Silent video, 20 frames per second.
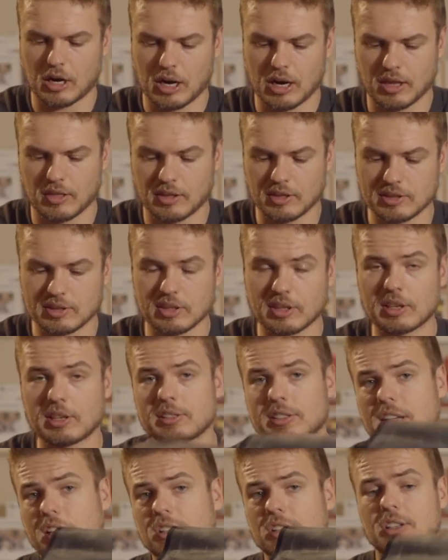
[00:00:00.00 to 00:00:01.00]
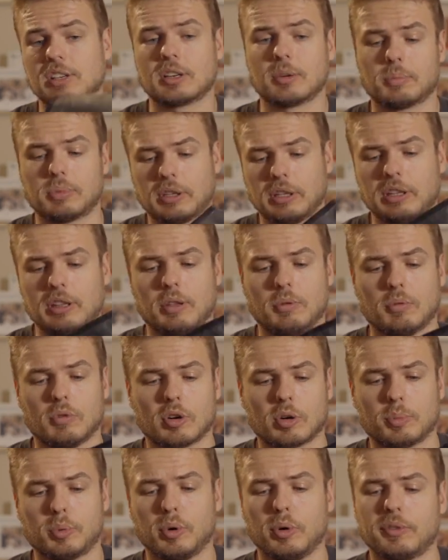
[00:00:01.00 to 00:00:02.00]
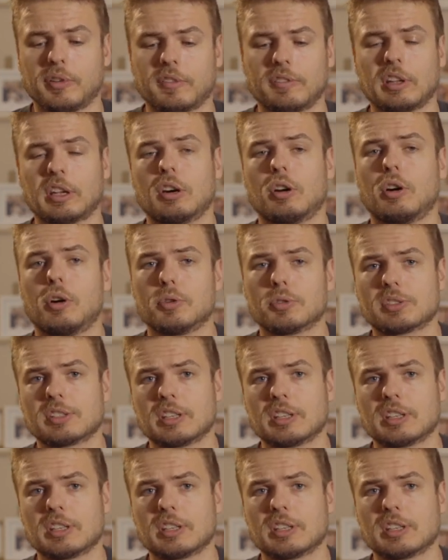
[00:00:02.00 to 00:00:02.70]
And this thing is actually completely waterproof. I've done a whole